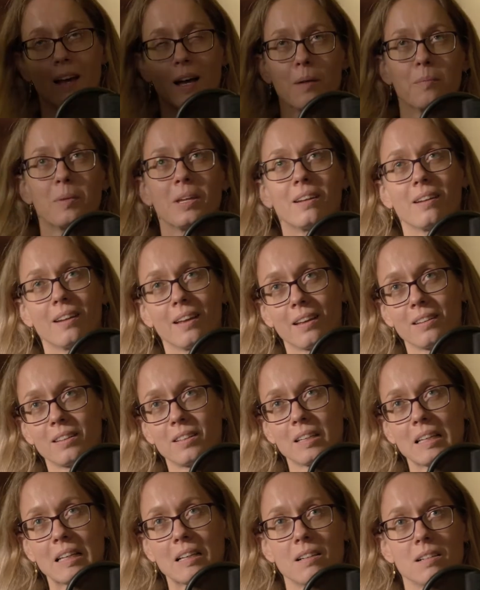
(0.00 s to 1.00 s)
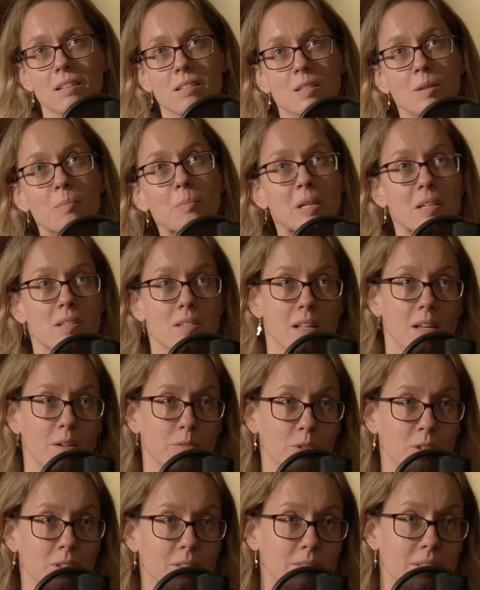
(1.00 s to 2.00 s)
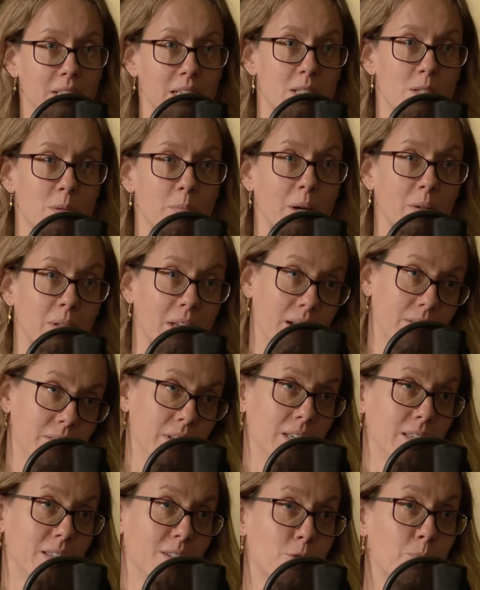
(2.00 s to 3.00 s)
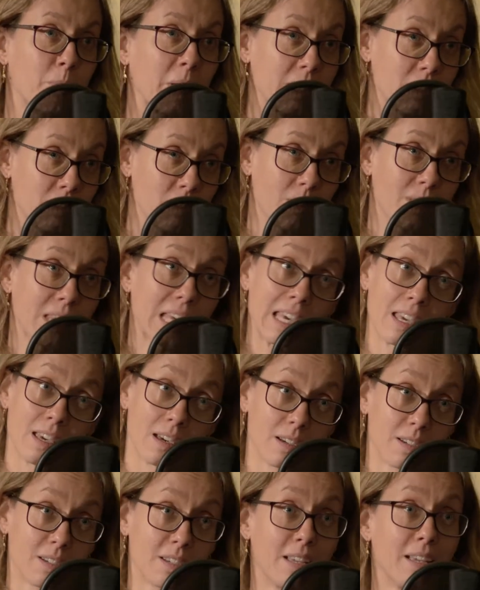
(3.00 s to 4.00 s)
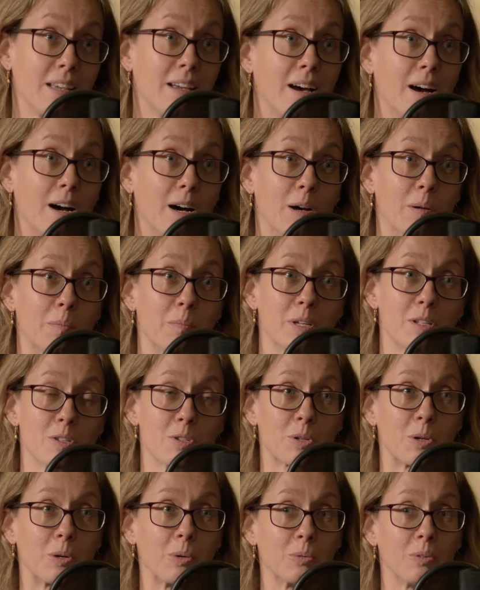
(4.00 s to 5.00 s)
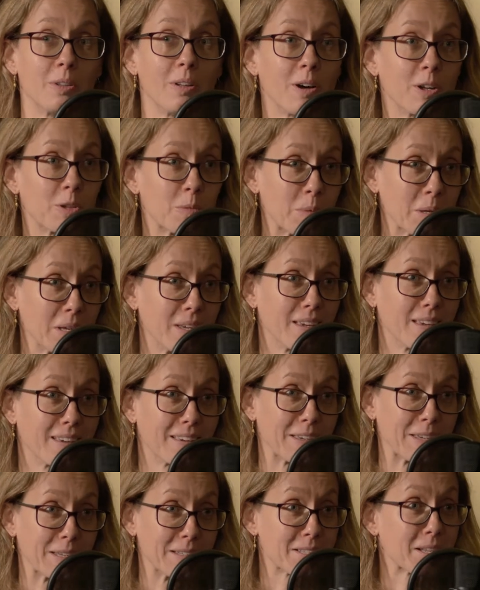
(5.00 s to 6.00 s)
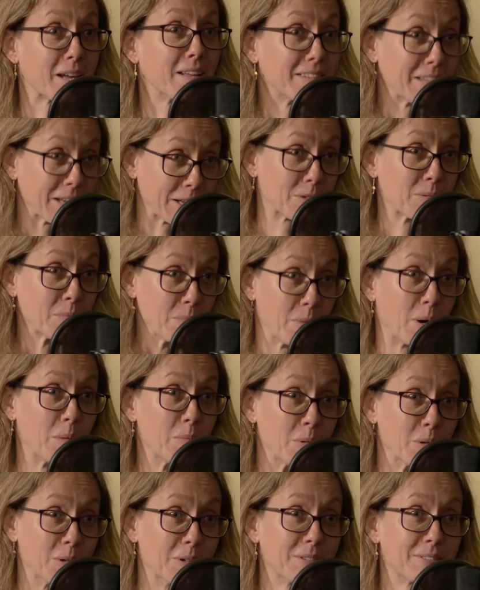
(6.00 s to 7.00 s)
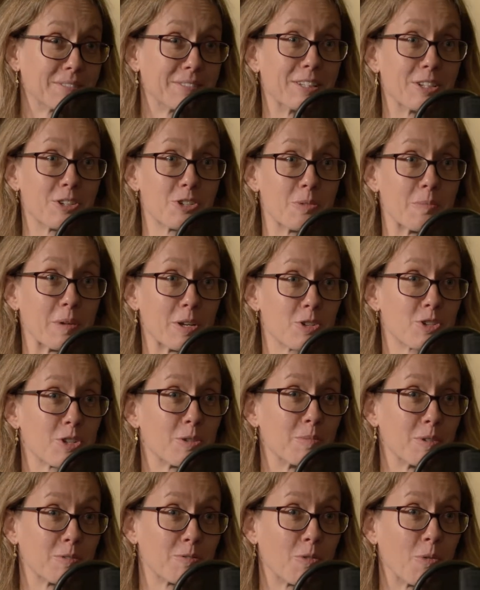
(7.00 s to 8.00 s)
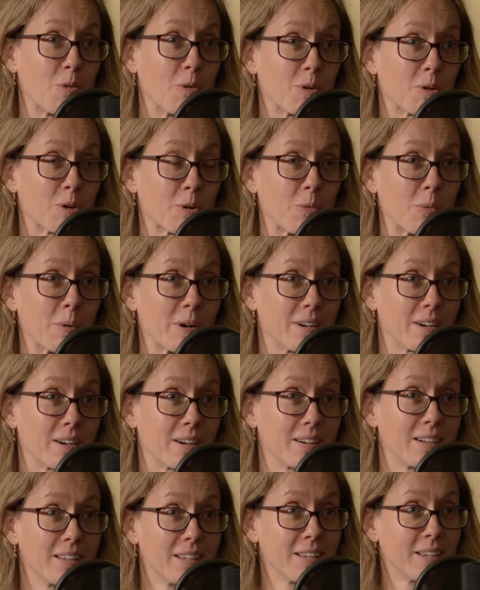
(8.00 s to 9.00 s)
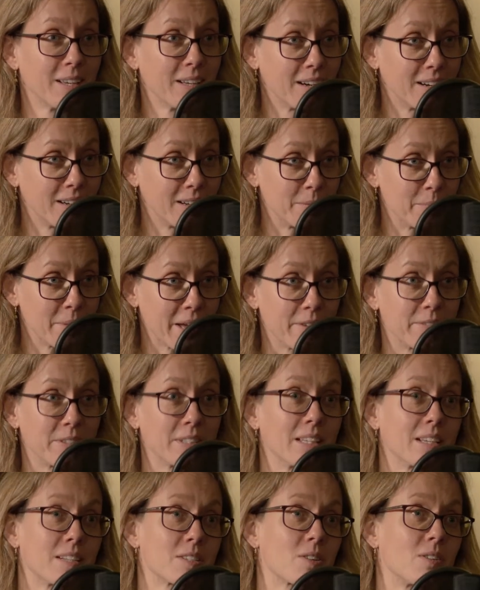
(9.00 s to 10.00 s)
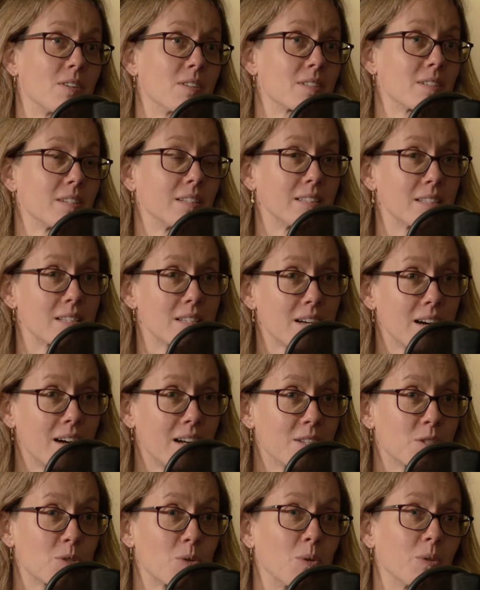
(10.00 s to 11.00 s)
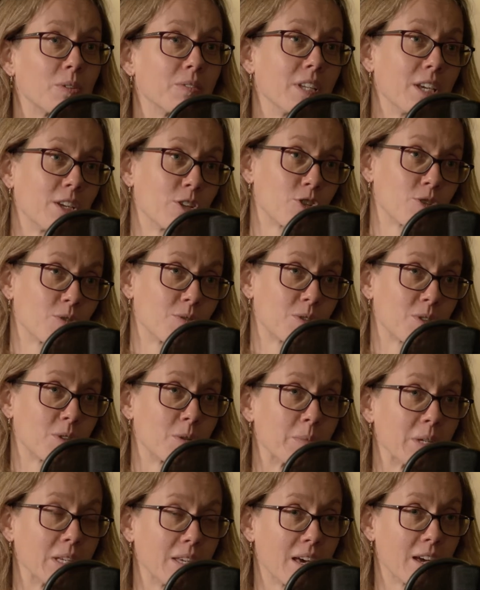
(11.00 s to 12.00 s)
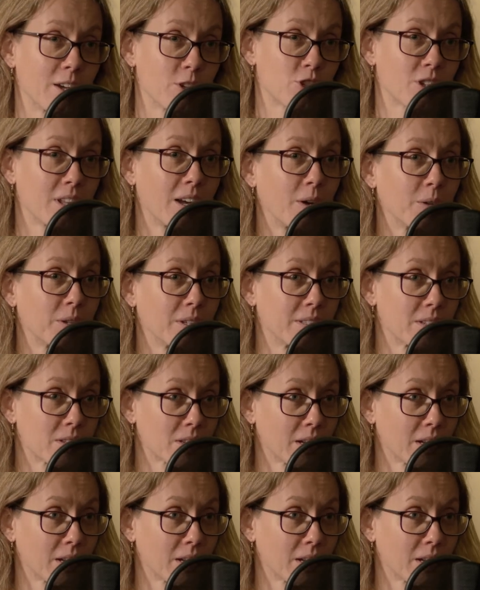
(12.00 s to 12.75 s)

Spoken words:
I mean, at the simplest level, it's about having space to think. And so not being inside that bubble that you mentioned before, where everything is constantly discussed, all of the issues are being hashed out, and there's